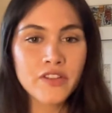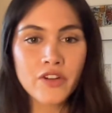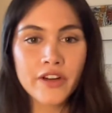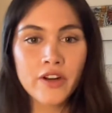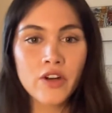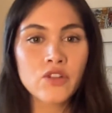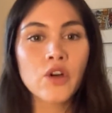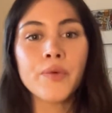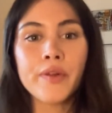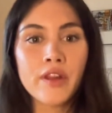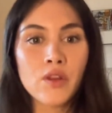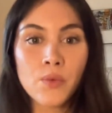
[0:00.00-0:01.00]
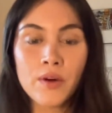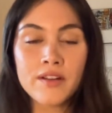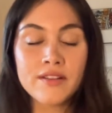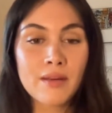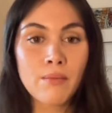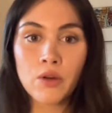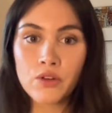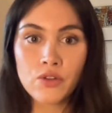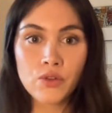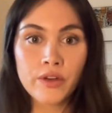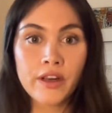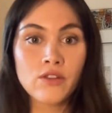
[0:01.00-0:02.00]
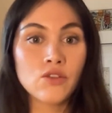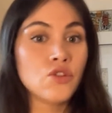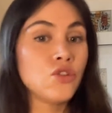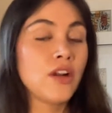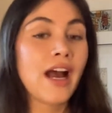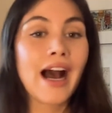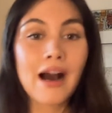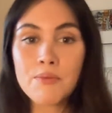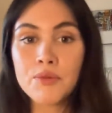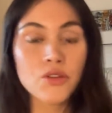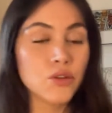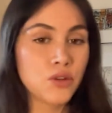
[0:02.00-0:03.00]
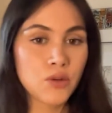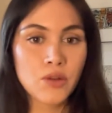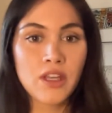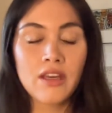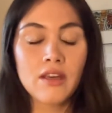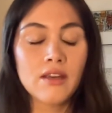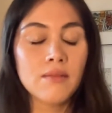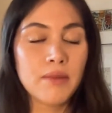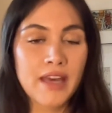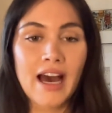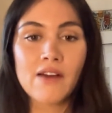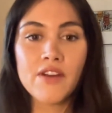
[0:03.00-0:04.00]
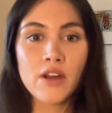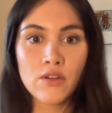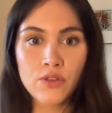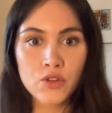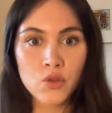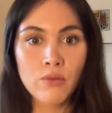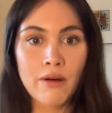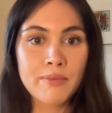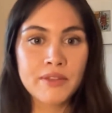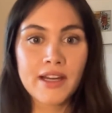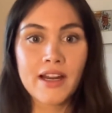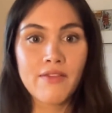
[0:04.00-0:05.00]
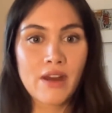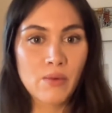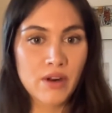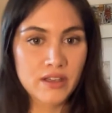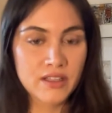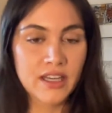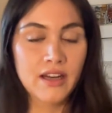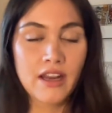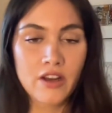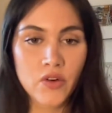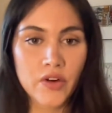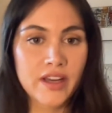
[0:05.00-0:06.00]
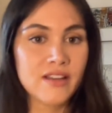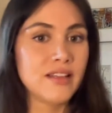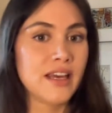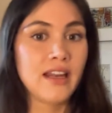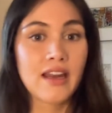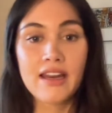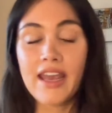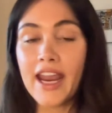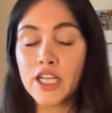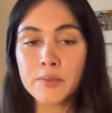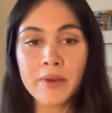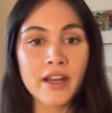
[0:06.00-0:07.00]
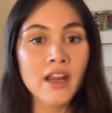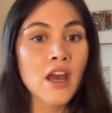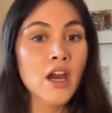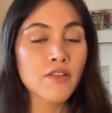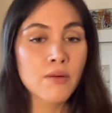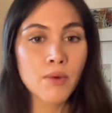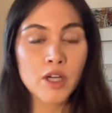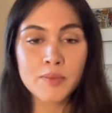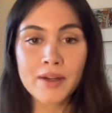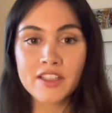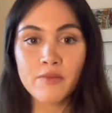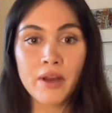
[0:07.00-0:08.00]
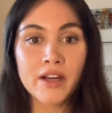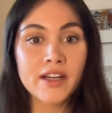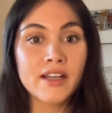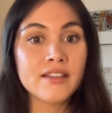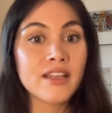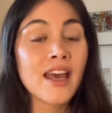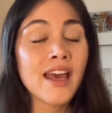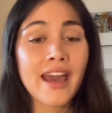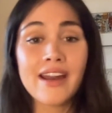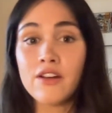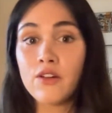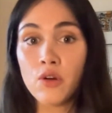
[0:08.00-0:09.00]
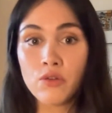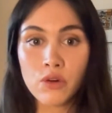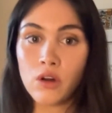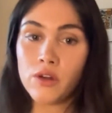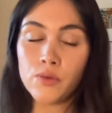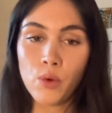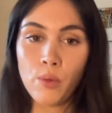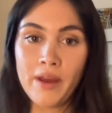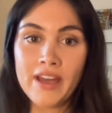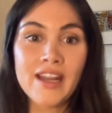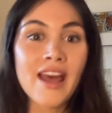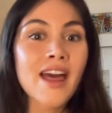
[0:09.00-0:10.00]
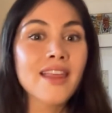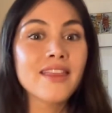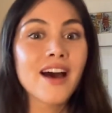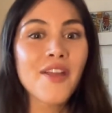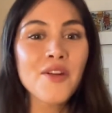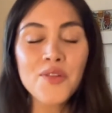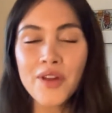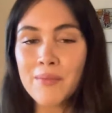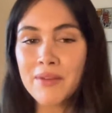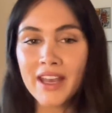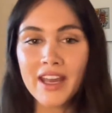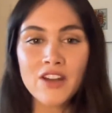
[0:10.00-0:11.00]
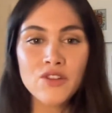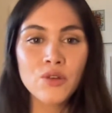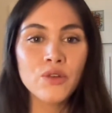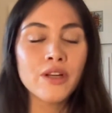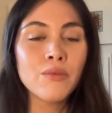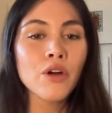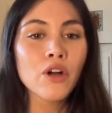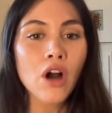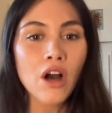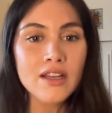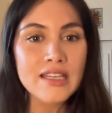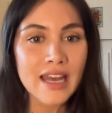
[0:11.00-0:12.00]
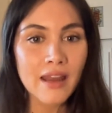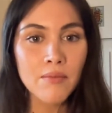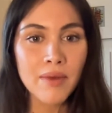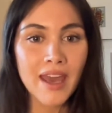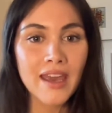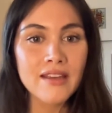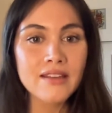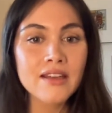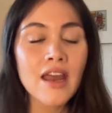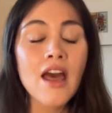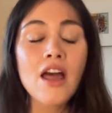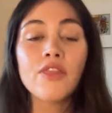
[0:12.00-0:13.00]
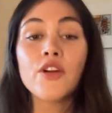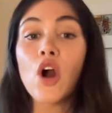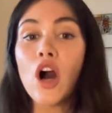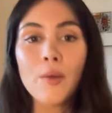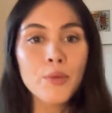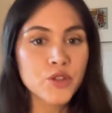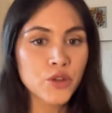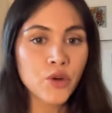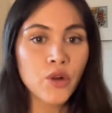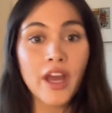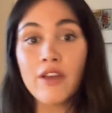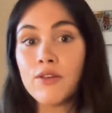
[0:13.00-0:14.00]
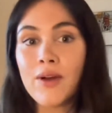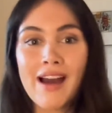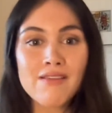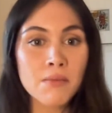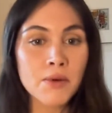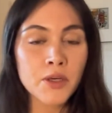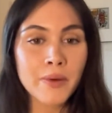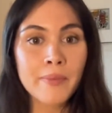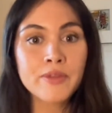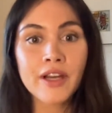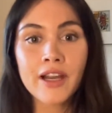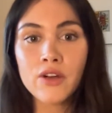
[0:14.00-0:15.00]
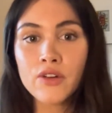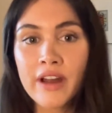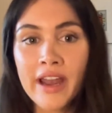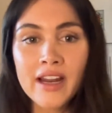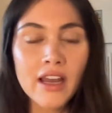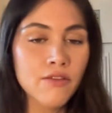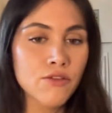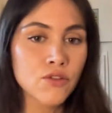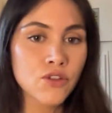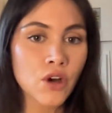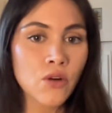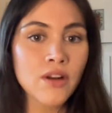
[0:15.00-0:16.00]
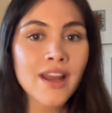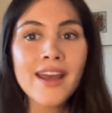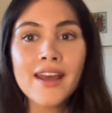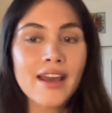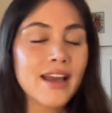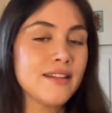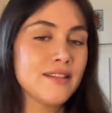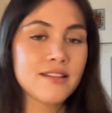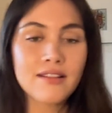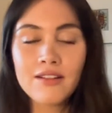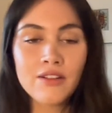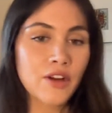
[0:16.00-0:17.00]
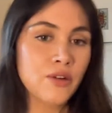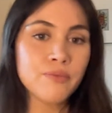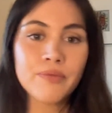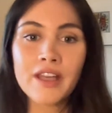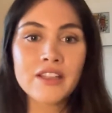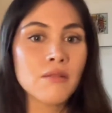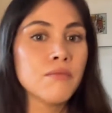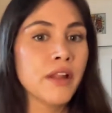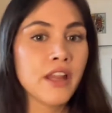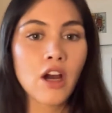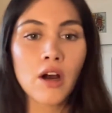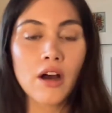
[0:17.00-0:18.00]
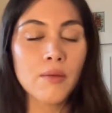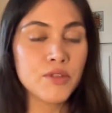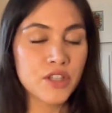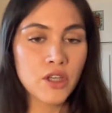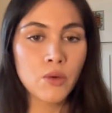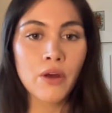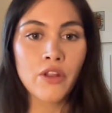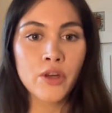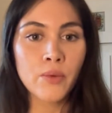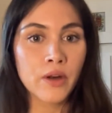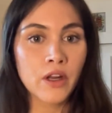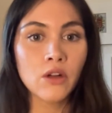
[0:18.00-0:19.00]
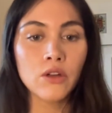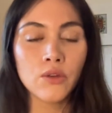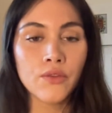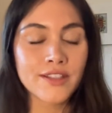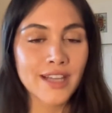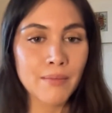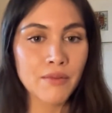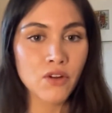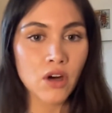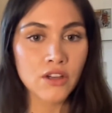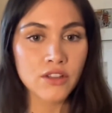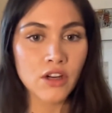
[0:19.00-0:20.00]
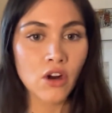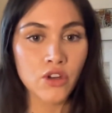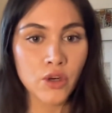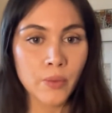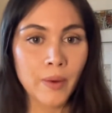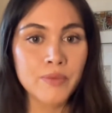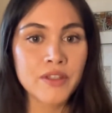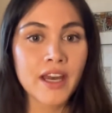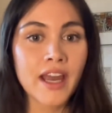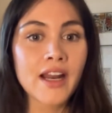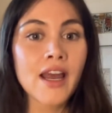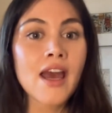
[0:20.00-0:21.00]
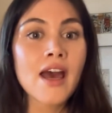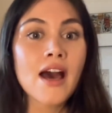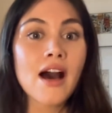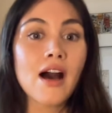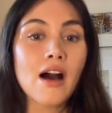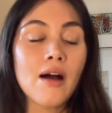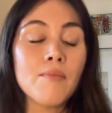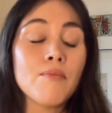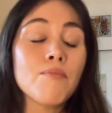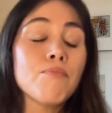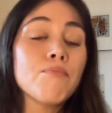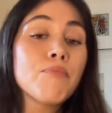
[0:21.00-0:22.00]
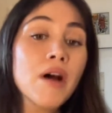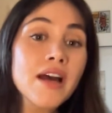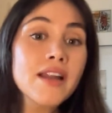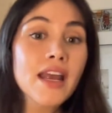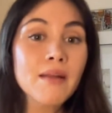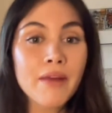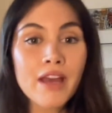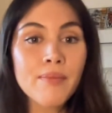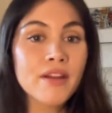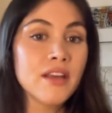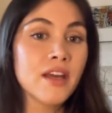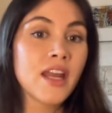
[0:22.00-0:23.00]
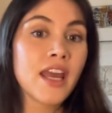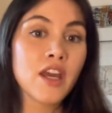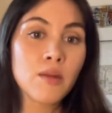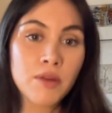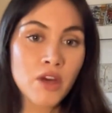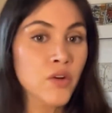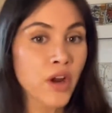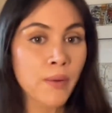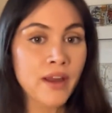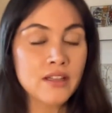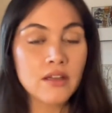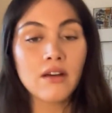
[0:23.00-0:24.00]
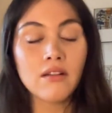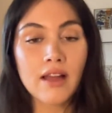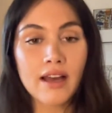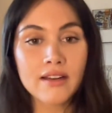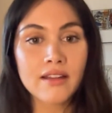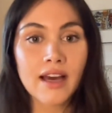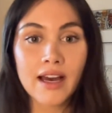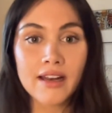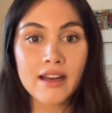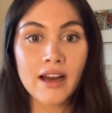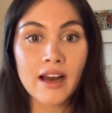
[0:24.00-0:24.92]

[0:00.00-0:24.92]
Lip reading: generators are really the ones that Montessoris should absolutely be having on their school website if they want to see an increase in engagement from prospective parents and in an overall enrollment. The other three I'm going to get into, they're more content based. They're optional. If you have them on your website, great. If you don't, it's completely up to you whether you want to include this type of content on your website. But in my opinion, it could be a great way to collect that